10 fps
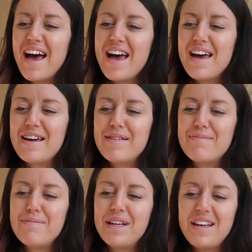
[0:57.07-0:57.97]

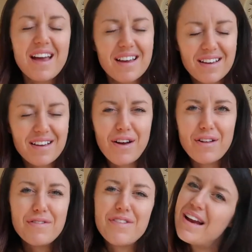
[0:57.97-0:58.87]
Um, but yeah,
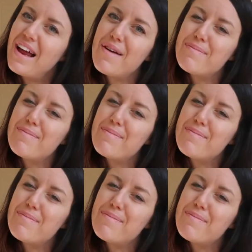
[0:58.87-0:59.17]
all for